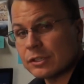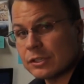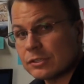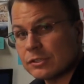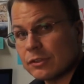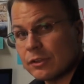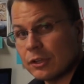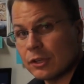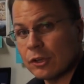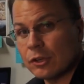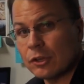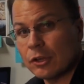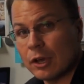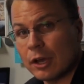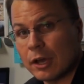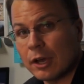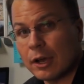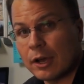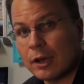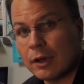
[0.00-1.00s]
us the
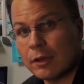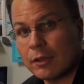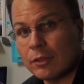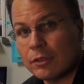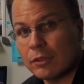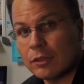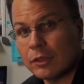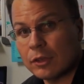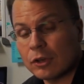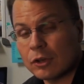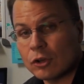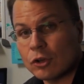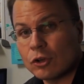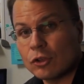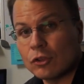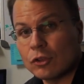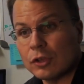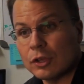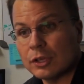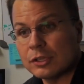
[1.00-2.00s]

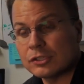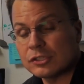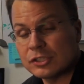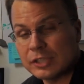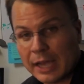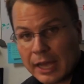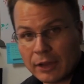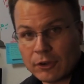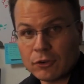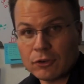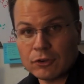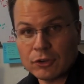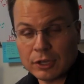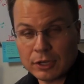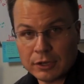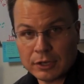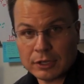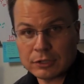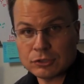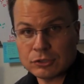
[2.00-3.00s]
standard
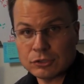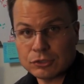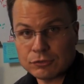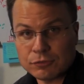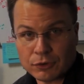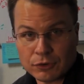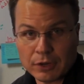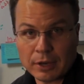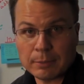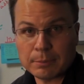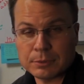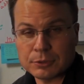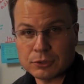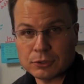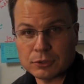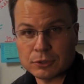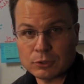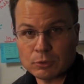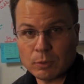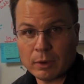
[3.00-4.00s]
conditions for
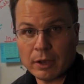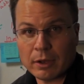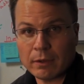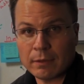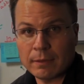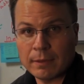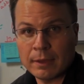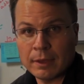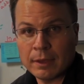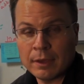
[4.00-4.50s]
temperature as well.